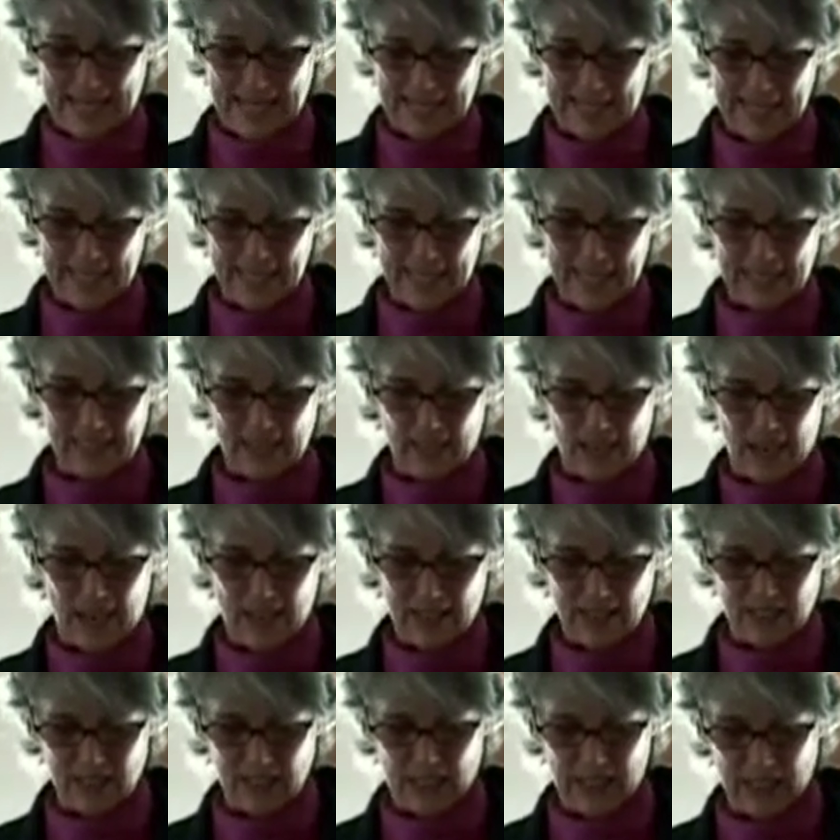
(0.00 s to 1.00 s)
and he
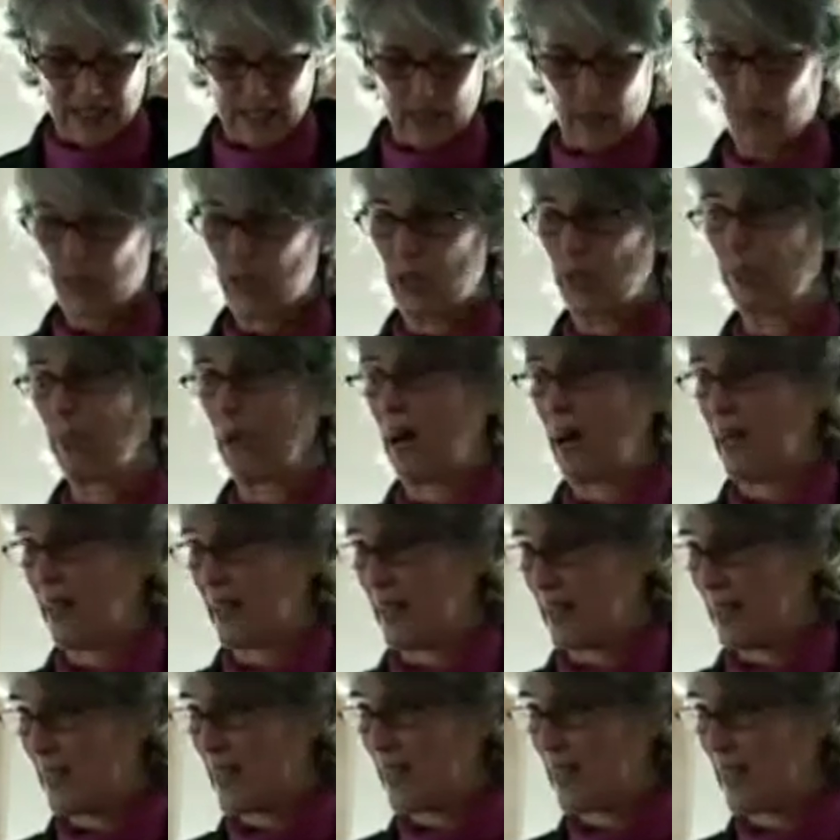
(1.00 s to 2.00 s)
thought, and he was a
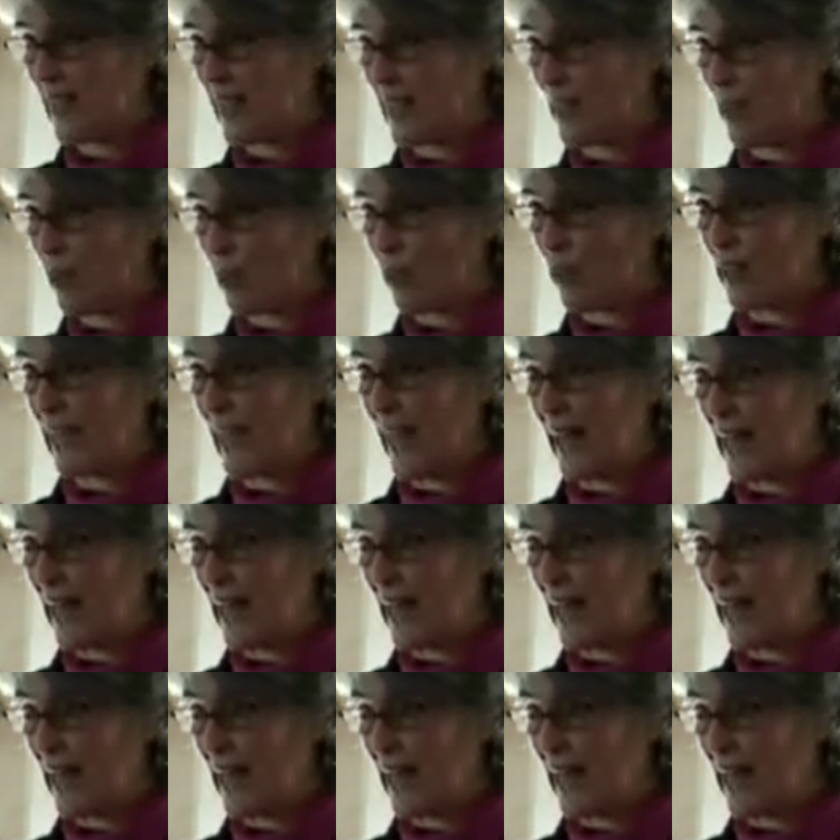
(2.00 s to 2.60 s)
botanist, that